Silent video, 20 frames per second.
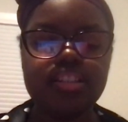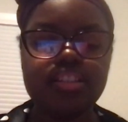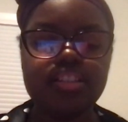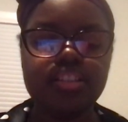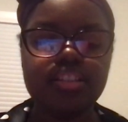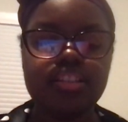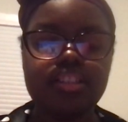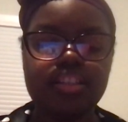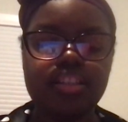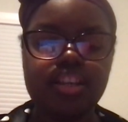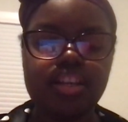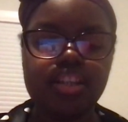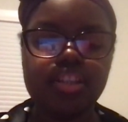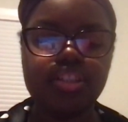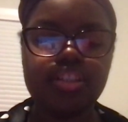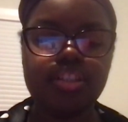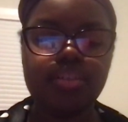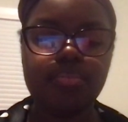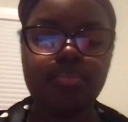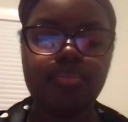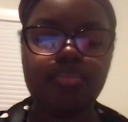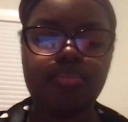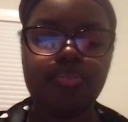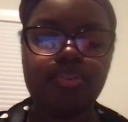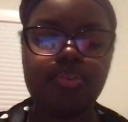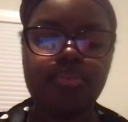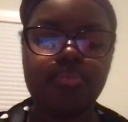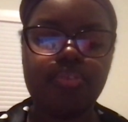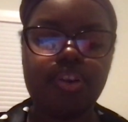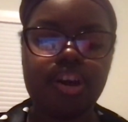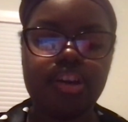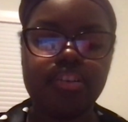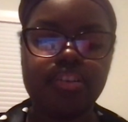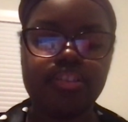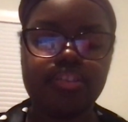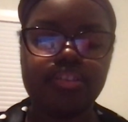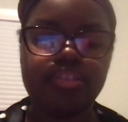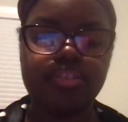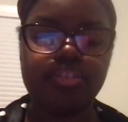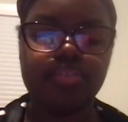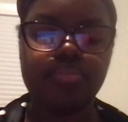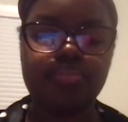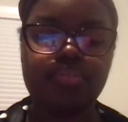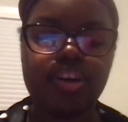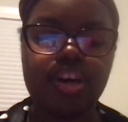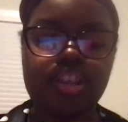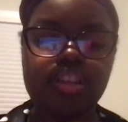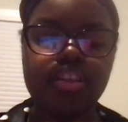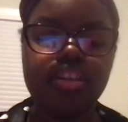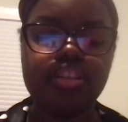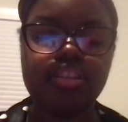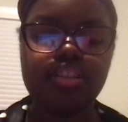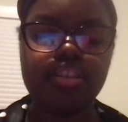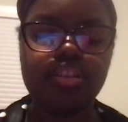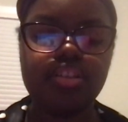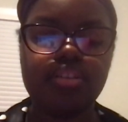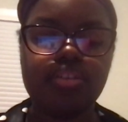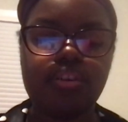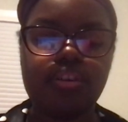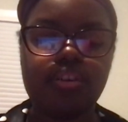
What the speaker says: Distinction for violence. Violence is